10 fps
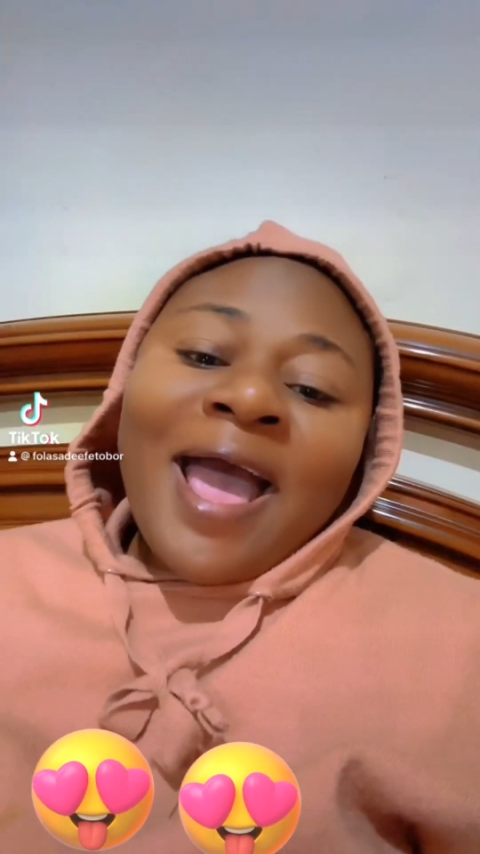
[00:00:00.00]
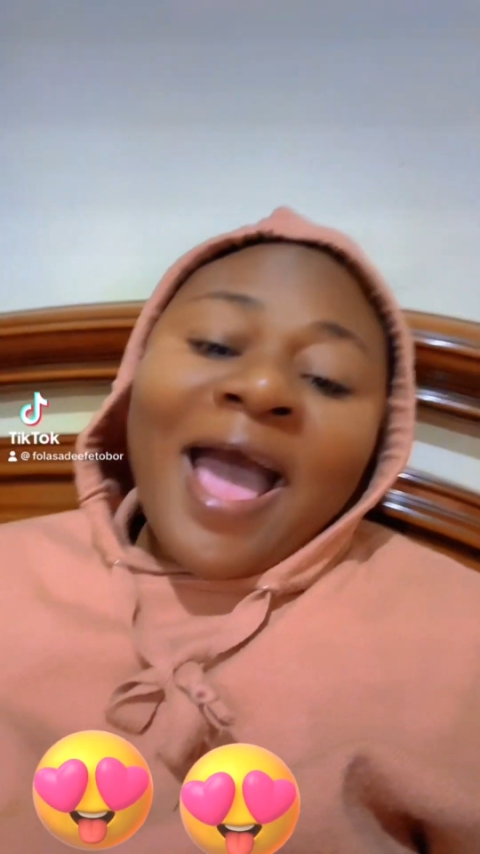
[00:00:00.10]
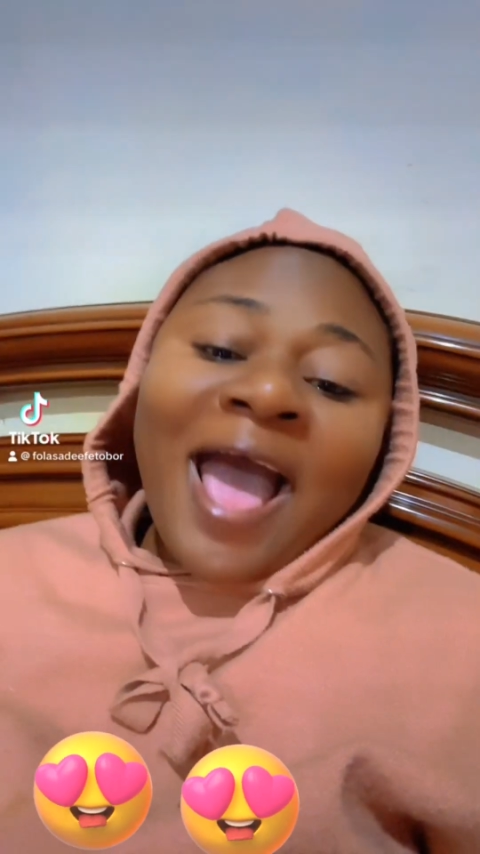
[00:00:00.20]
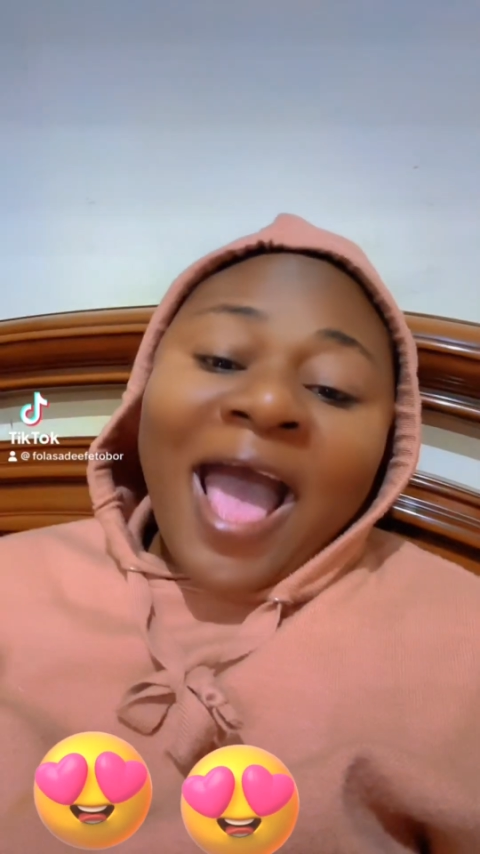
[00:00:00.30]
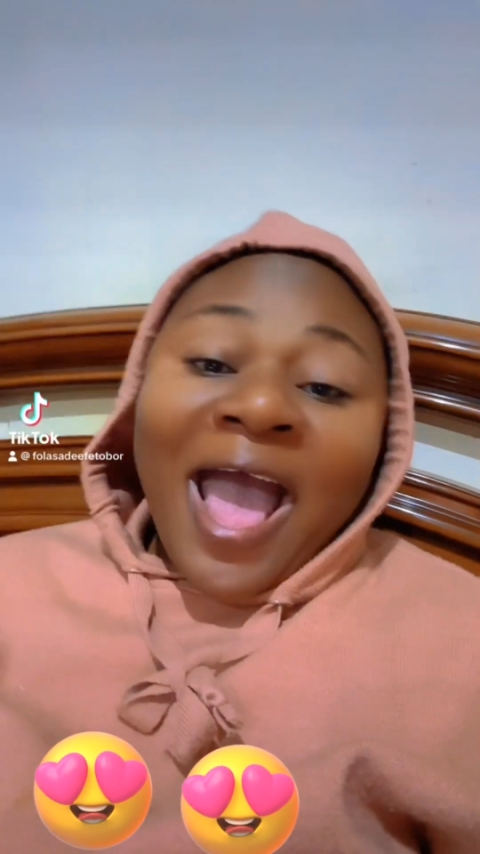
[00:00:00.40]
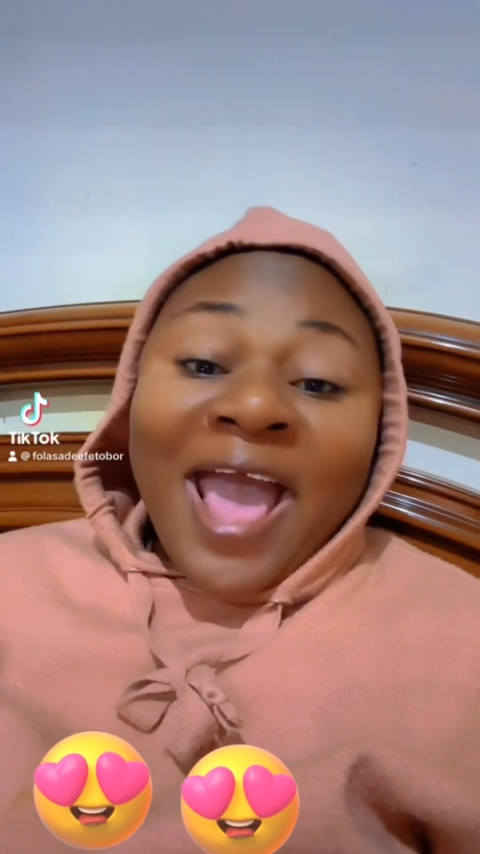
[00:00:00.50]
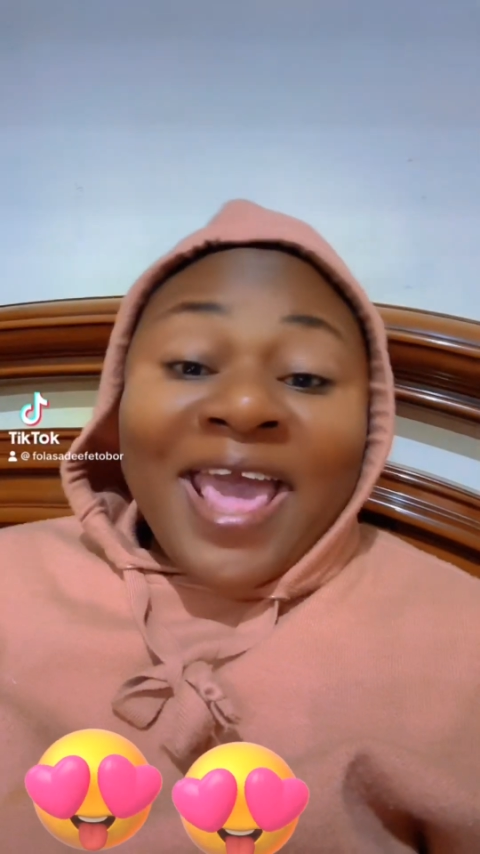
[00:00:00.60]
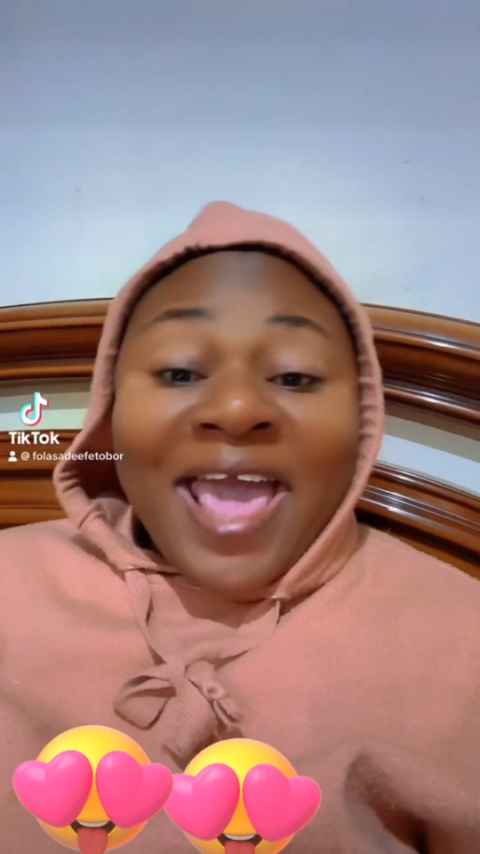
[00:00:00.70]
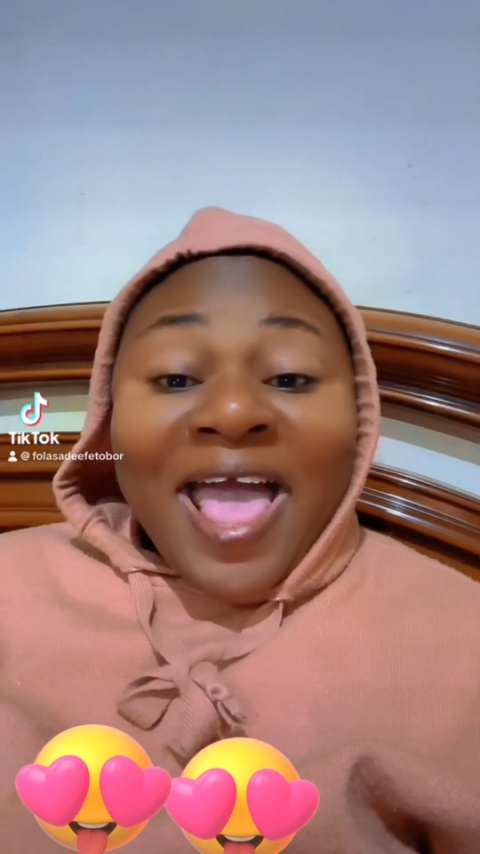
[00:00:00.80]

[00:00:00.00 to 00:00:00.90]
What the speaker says: Hi